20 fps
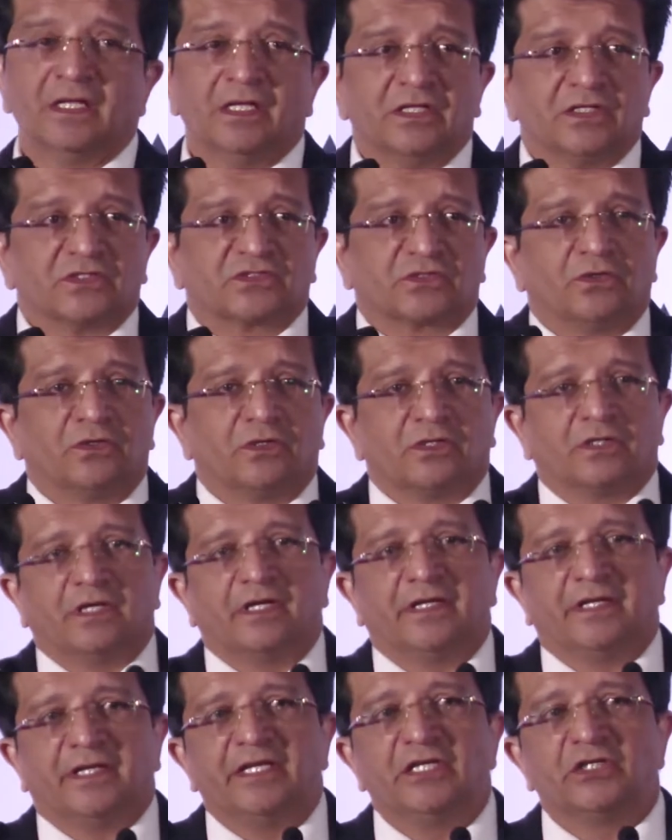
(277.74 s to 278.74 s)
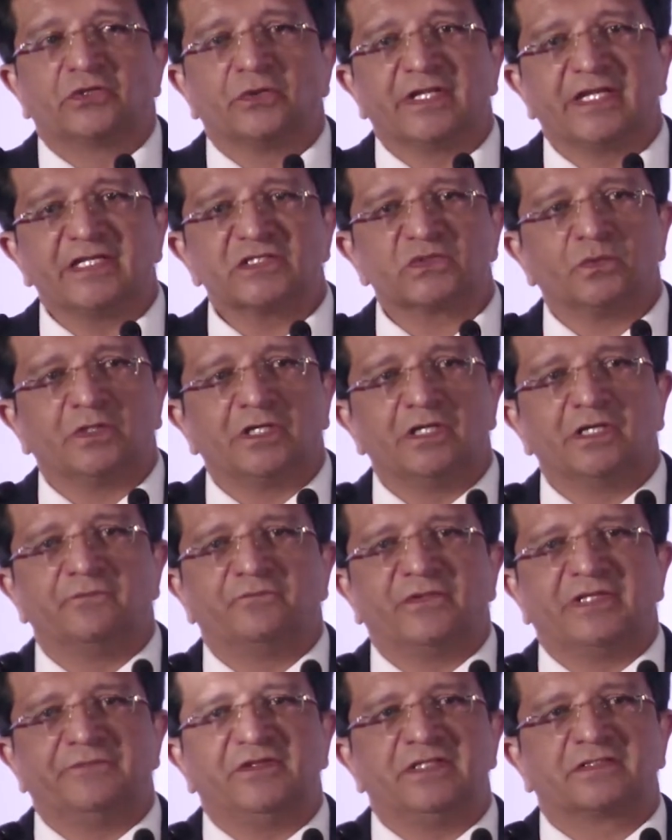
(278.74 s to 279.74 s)
So in today's
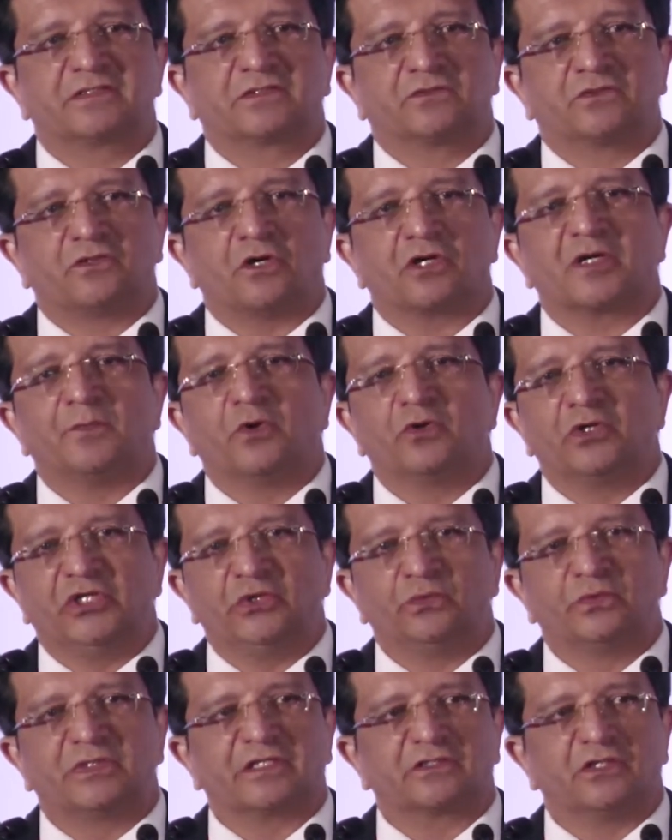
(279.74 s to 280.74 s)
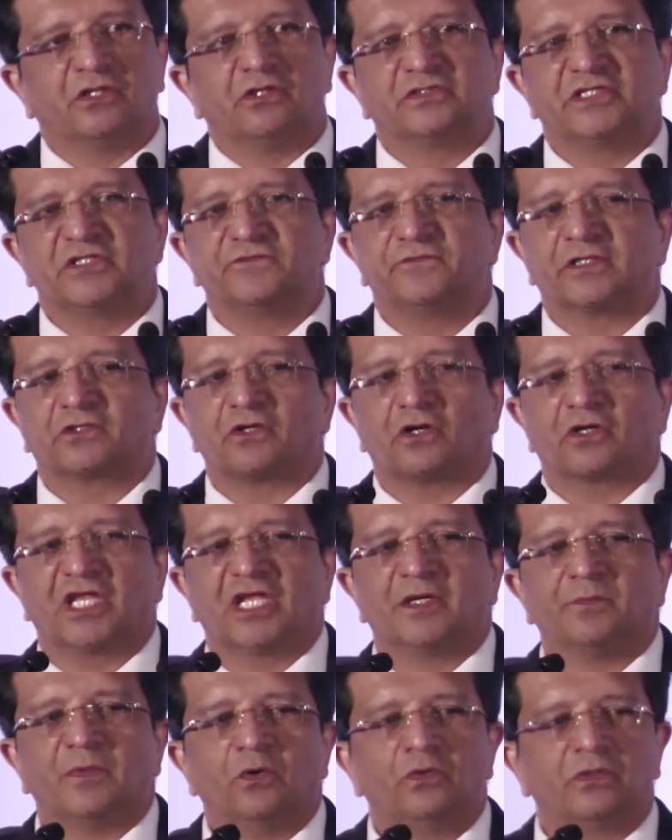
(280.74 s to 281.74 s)
world, when we talk about new technologies, we are
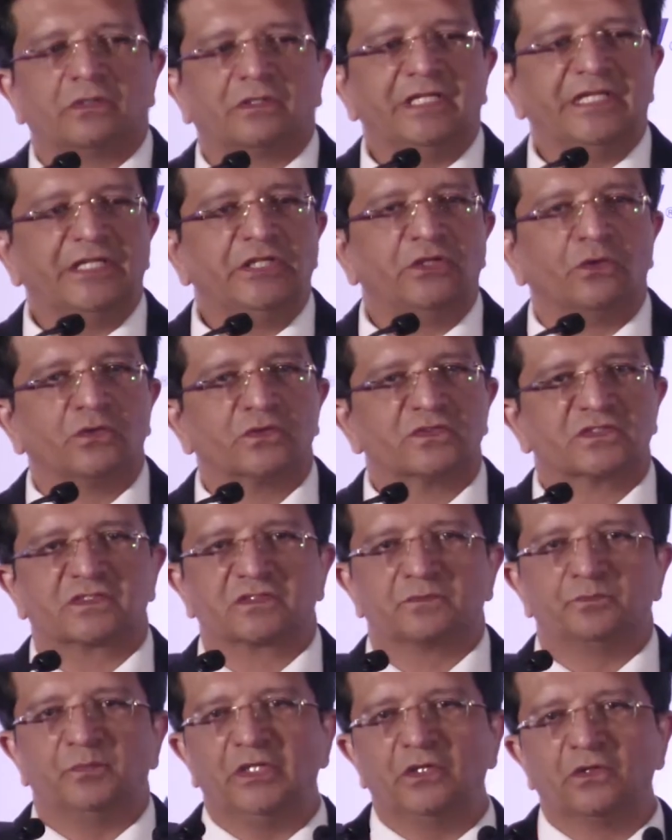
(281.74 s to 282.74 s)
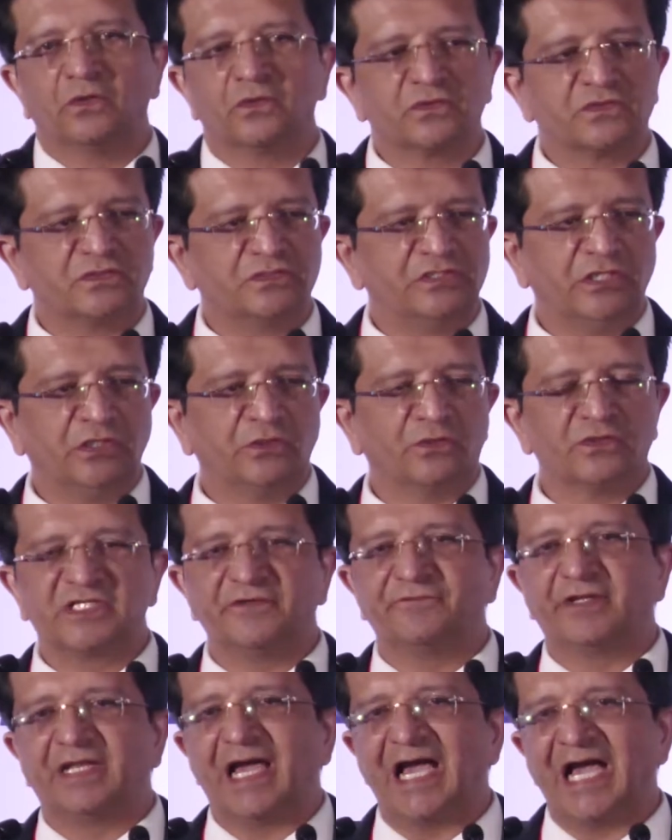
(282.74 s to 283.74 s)
talking about LEOs, MEOs, GEOs,
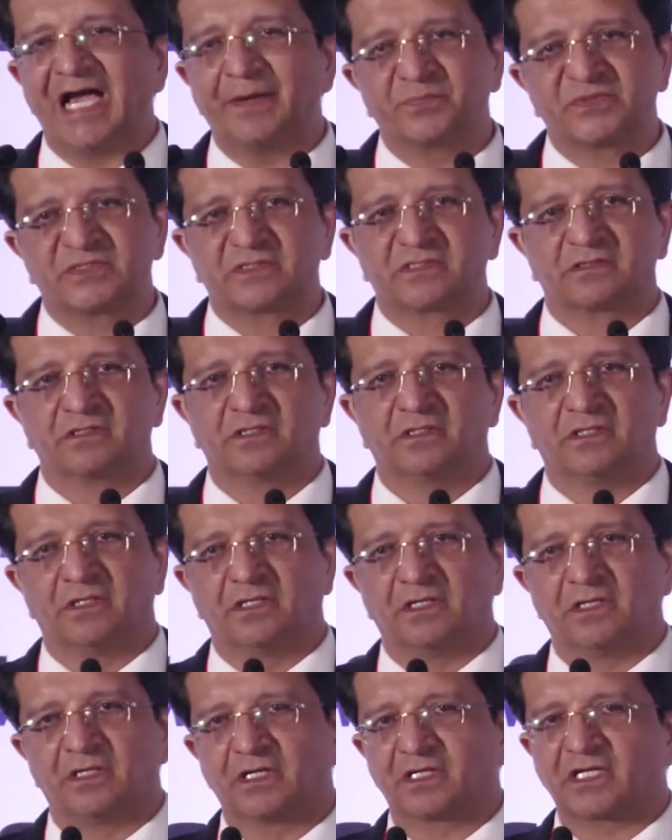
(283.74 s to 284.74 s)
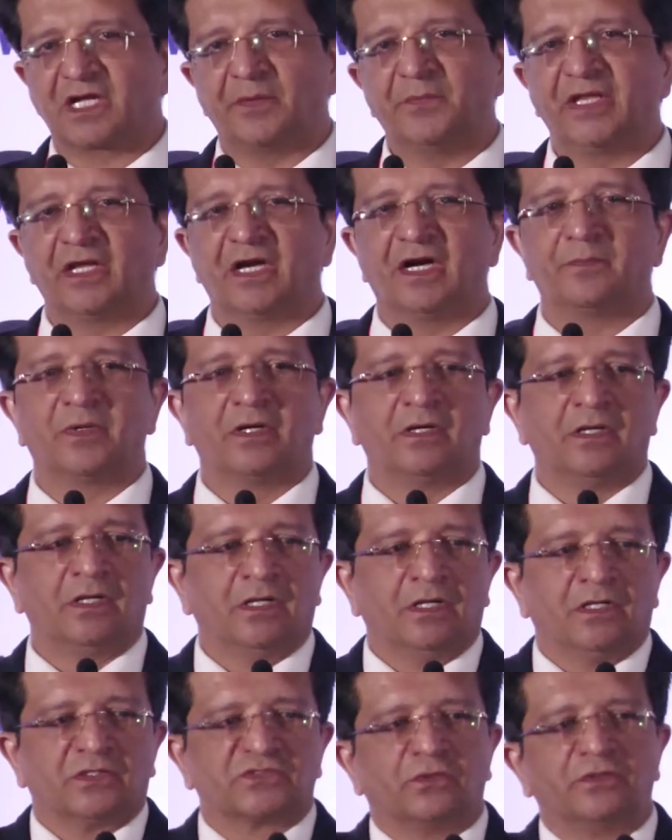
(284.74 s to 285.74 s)
even HAPS coming up.
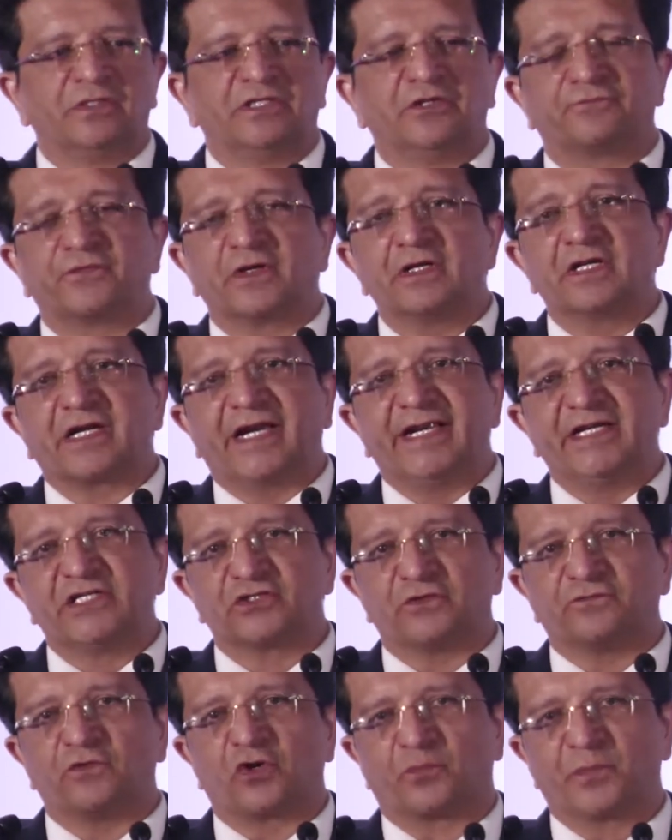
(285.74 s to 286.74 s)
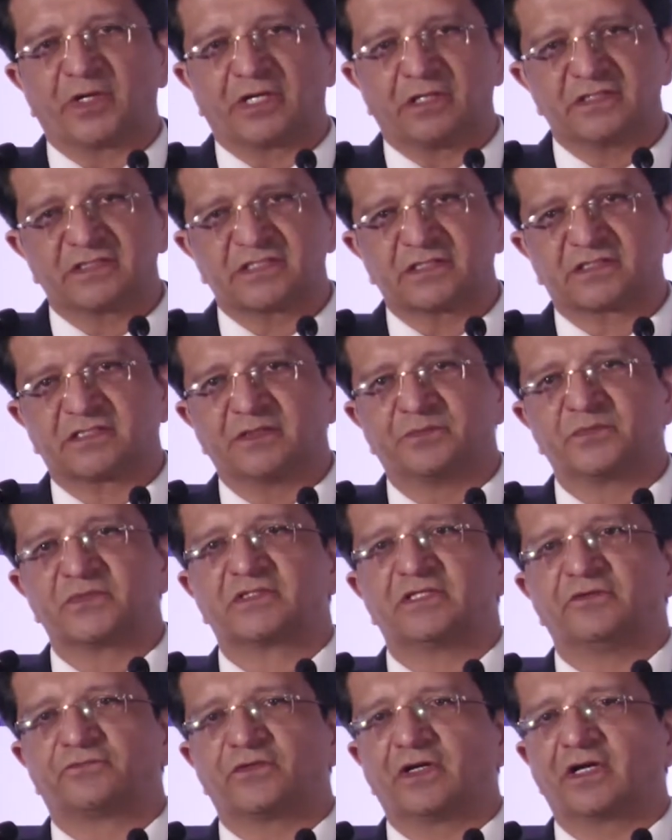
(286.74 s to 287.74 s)
So different kinds of orbital systems,
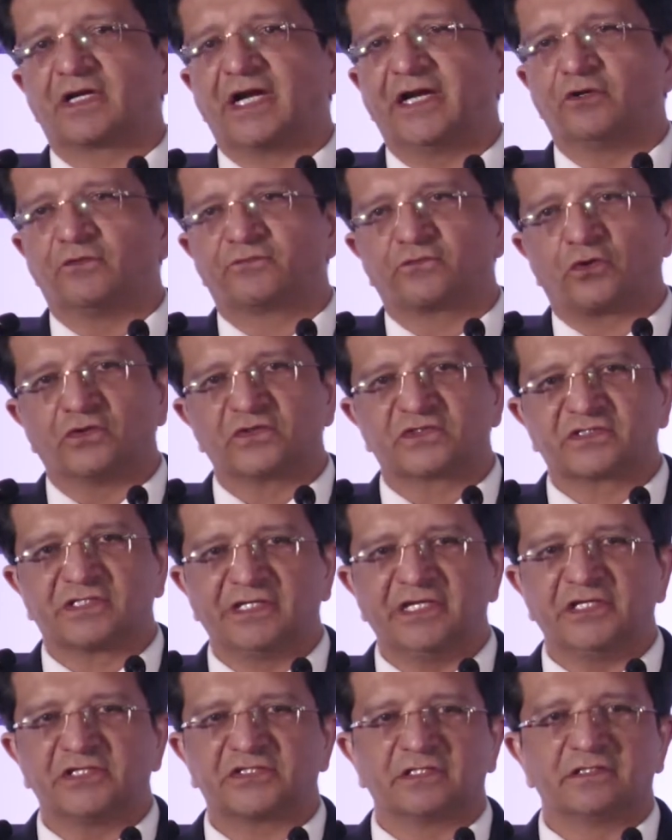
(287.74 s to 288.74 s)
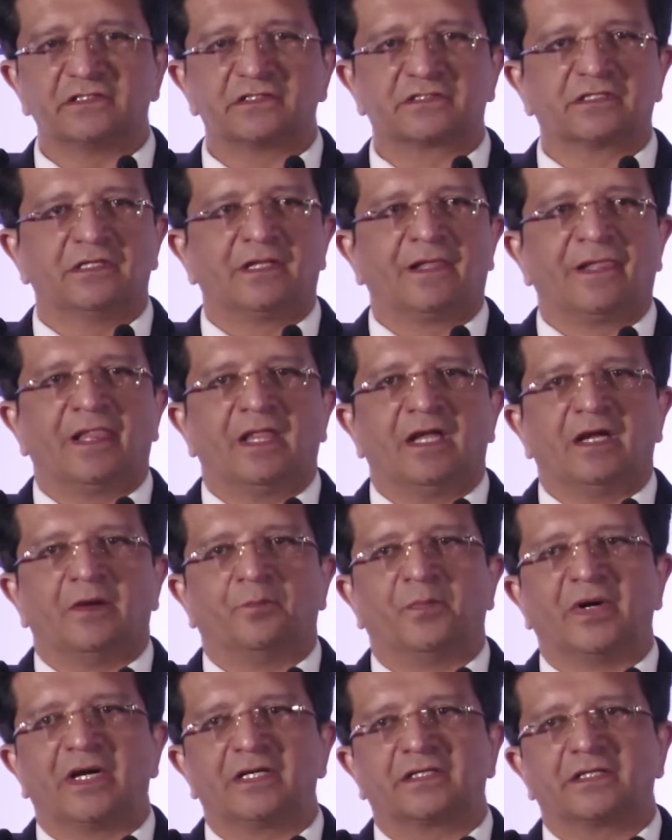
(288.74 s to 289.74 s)
different kind of constellations.
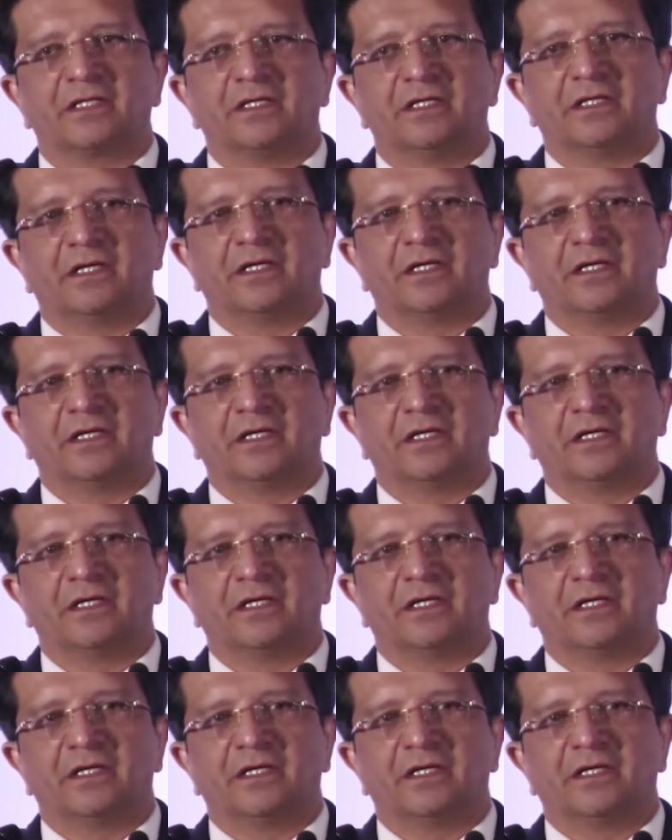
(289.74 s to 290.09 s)
But